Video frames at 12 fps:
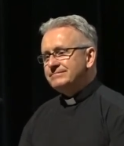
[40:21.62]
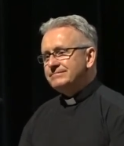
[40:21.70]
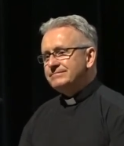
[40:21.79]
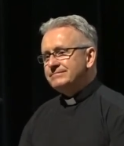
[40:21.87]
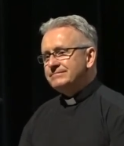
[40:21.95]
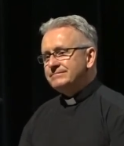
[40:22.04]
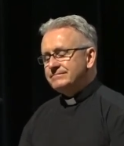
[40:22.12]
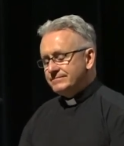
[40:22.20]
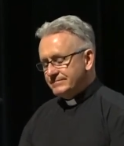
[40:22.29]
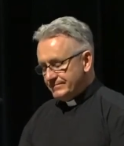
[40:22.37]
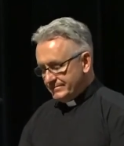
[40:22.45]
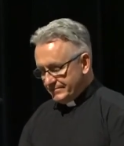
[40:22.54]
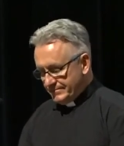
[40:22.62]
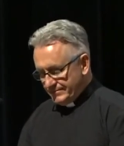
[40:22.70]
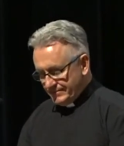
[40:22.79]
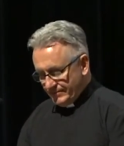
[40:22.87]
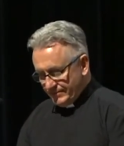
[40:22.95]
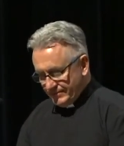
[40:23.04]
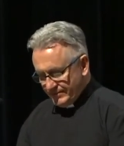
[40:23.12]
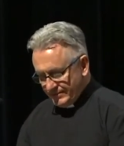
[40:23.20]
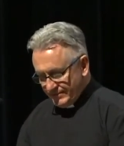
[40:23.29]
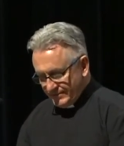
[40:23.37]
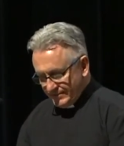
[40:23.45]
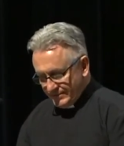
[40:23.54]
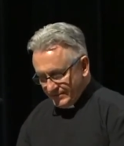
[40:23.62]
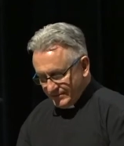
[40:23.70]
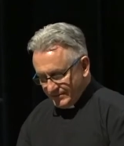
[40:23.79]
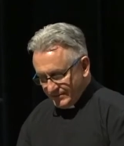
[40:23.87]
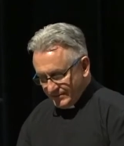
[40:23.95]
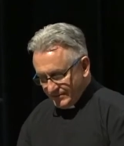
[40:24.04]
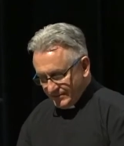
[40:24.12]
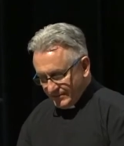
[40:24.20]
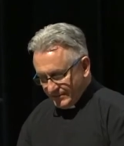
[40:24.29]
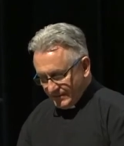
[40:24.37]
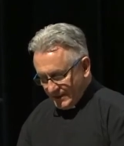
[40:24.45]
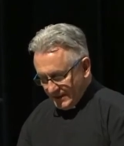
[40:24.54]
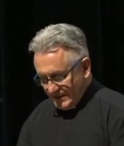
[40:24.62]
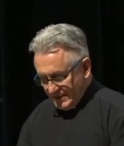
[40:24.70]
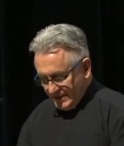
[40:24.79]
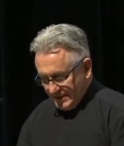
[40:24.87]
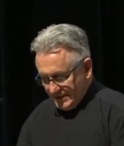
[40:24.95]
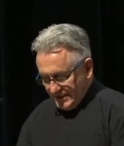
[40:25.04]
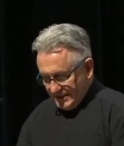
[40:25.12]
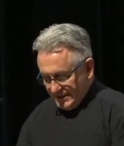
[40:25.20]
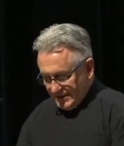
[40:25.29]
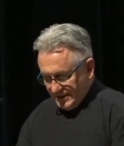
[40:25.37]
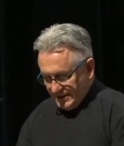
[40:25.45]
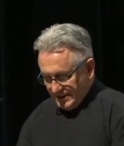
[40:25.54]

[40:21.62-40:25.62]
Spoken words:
Nobody speaks.